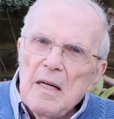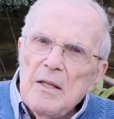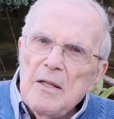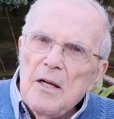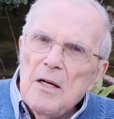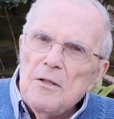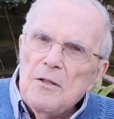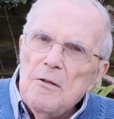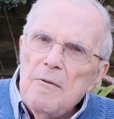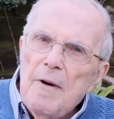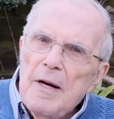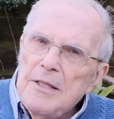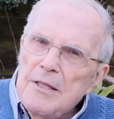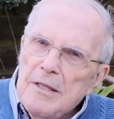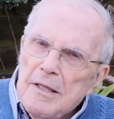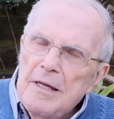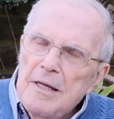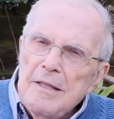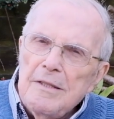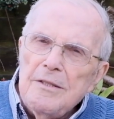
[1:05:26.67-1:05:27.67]
not to
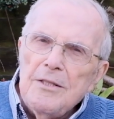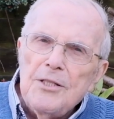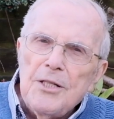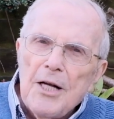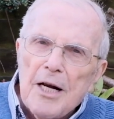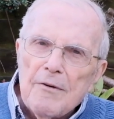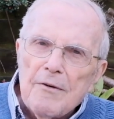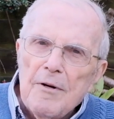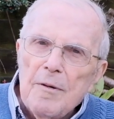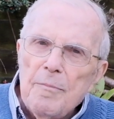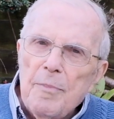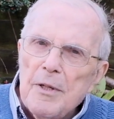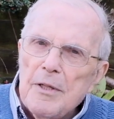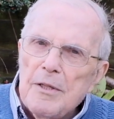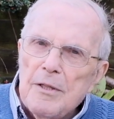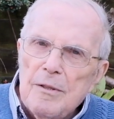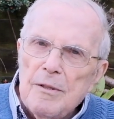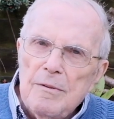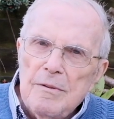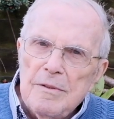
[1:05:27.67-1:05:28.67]
educate the children,
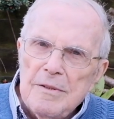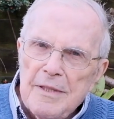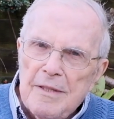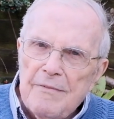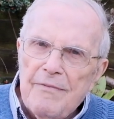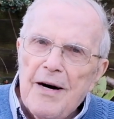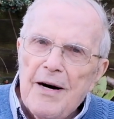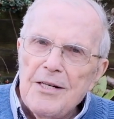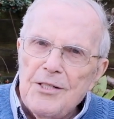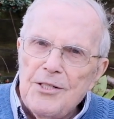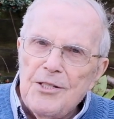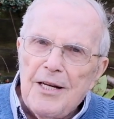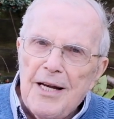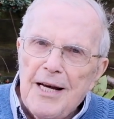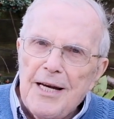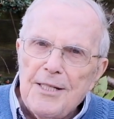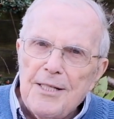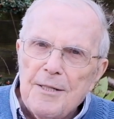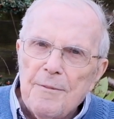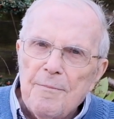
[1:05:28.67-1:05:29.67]
but to
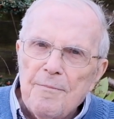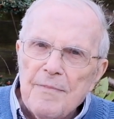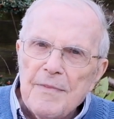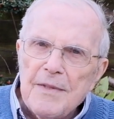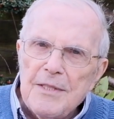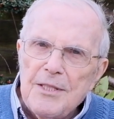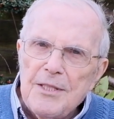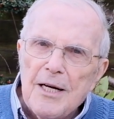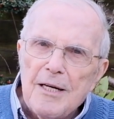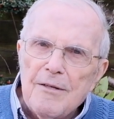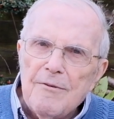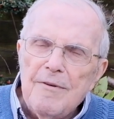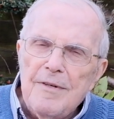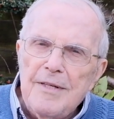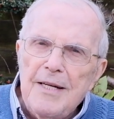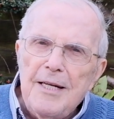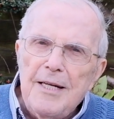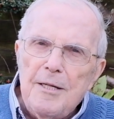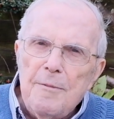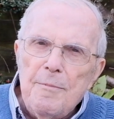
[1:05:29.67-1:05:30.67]
evangelize them.
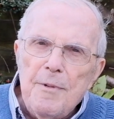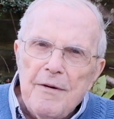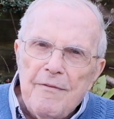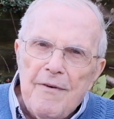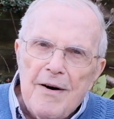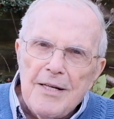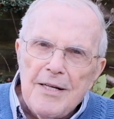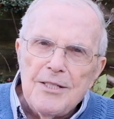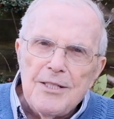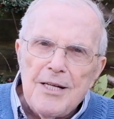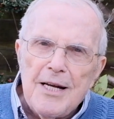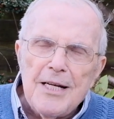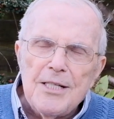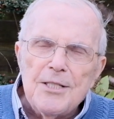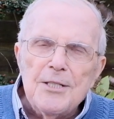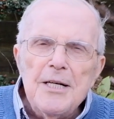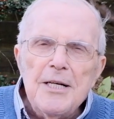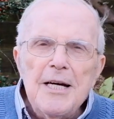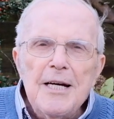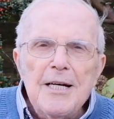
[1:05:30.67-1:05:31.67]
Children need to be
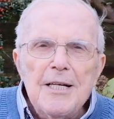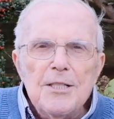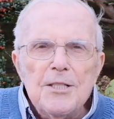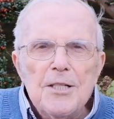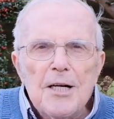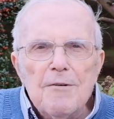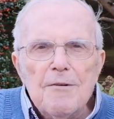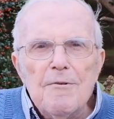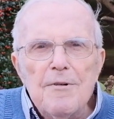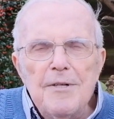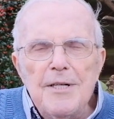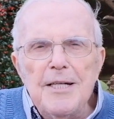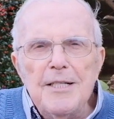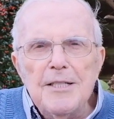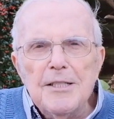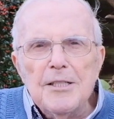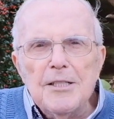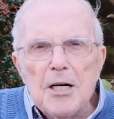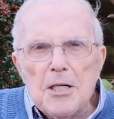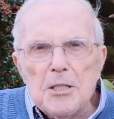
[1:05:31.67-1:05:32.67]
evangelized. Children need
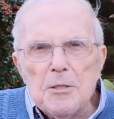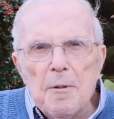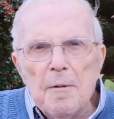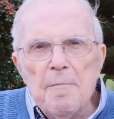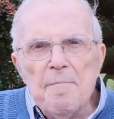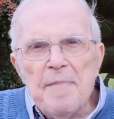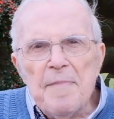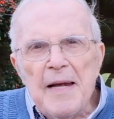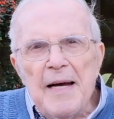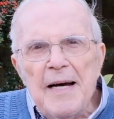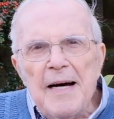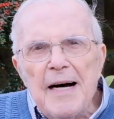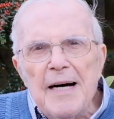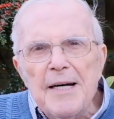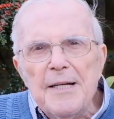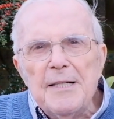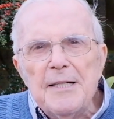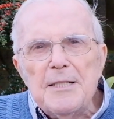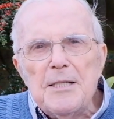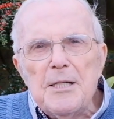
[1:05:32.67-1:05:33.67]
the gospel.
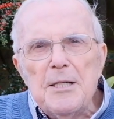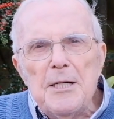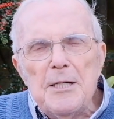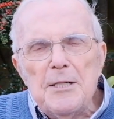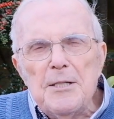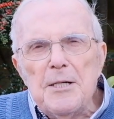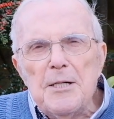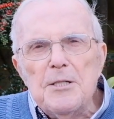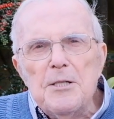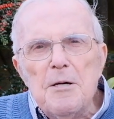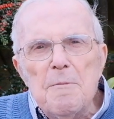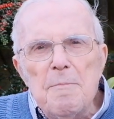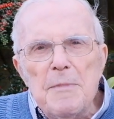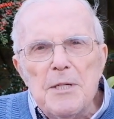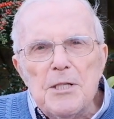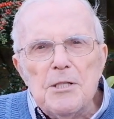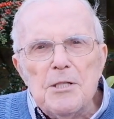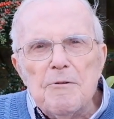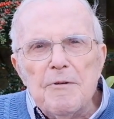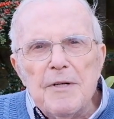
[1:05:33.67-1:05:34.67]
And it's a
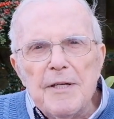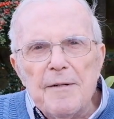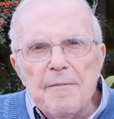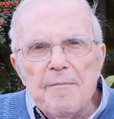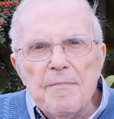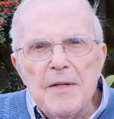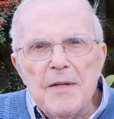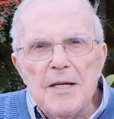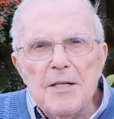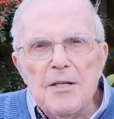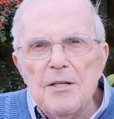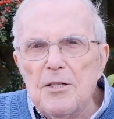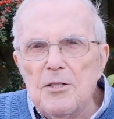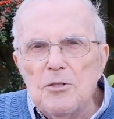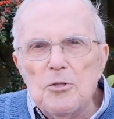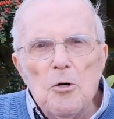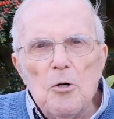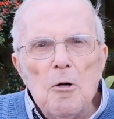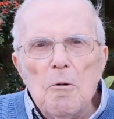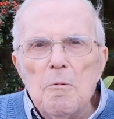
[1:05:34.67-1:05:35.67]
mystery.
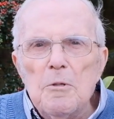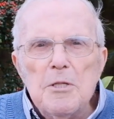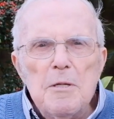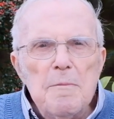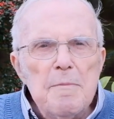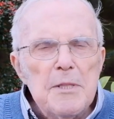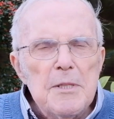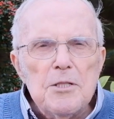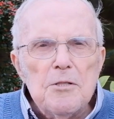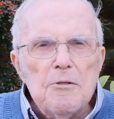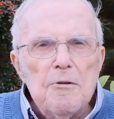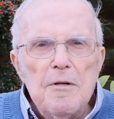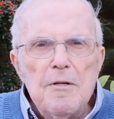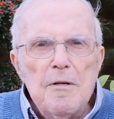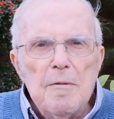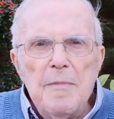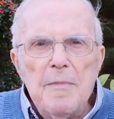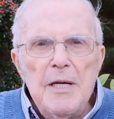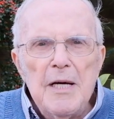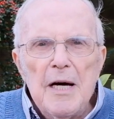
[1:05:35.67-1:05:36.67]
It's always a mystery
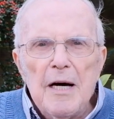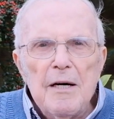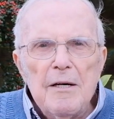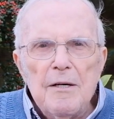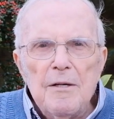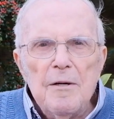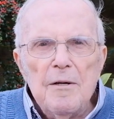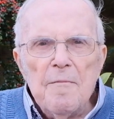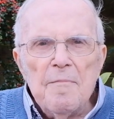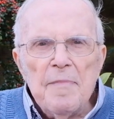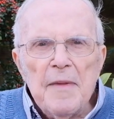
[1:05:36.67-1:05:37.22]
to me how